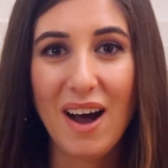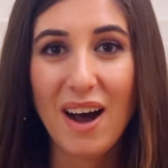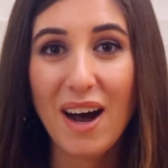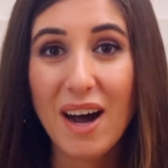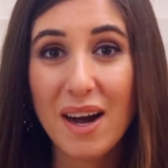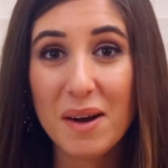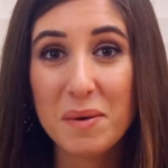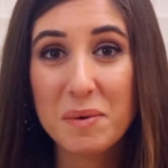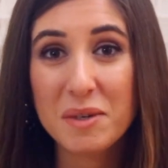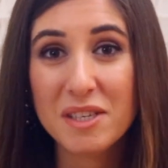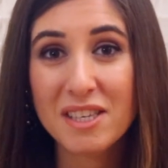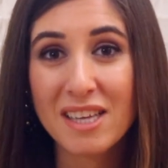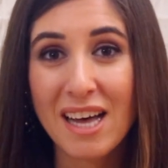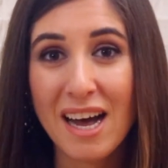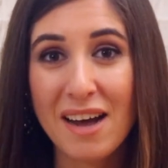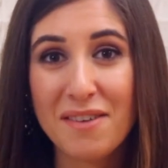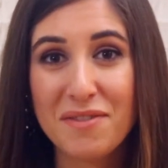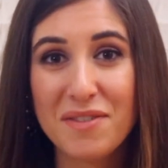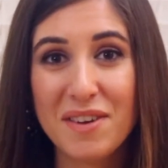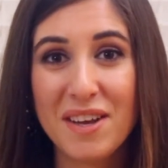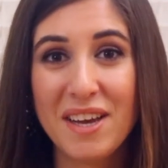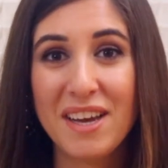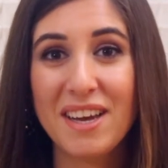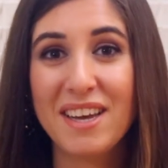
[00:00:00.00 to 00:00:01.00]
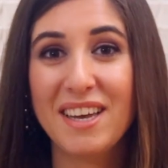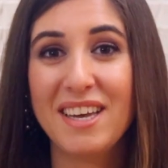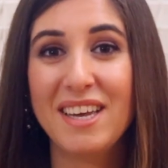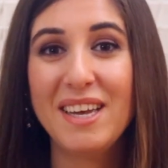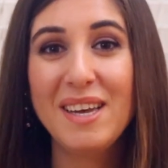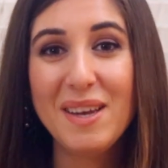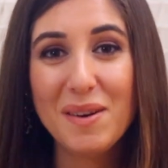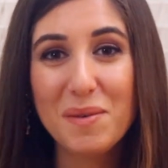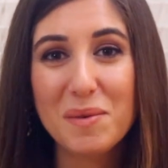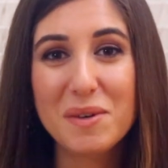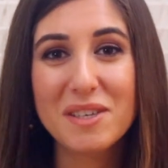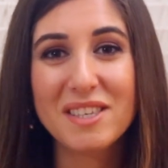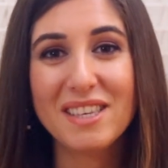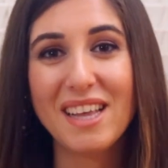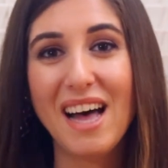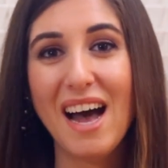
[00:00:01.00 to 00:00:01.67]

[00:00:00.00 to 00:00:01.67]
I was laughing, he was